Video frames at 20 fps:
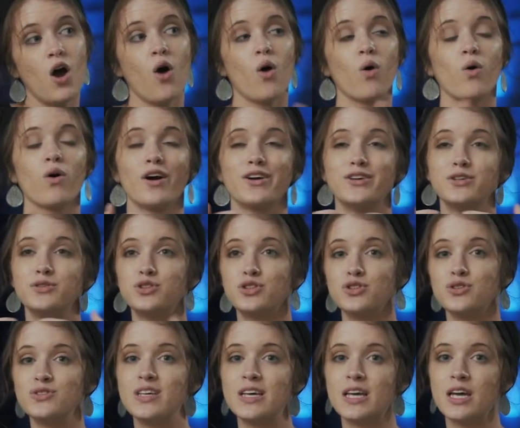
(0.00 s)
Or are you
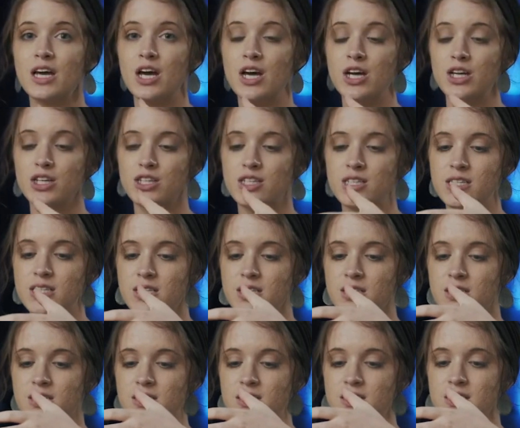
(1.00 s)
choosing
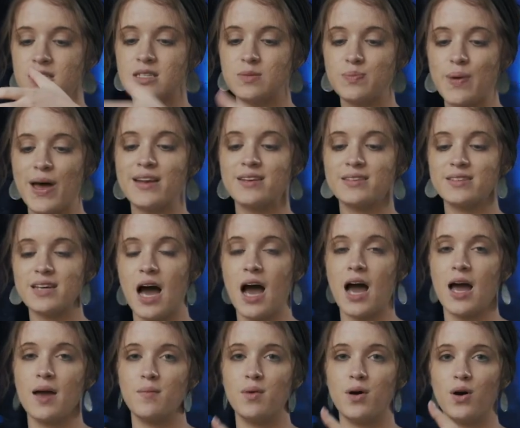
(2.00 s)
to spend
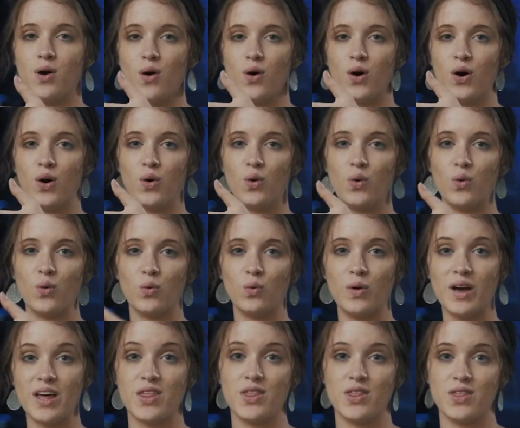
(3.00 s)
time
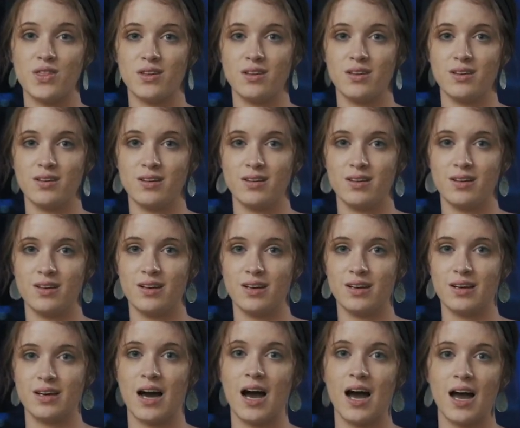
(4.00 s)
with
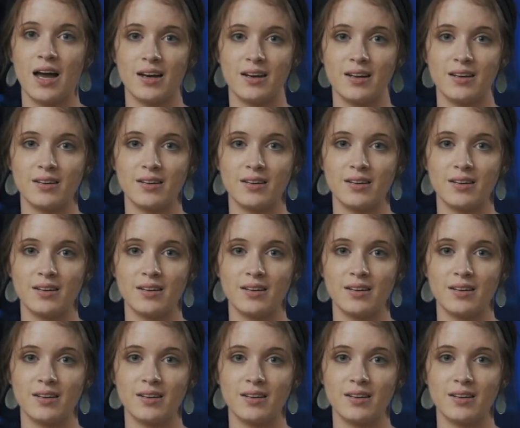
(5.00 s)
God?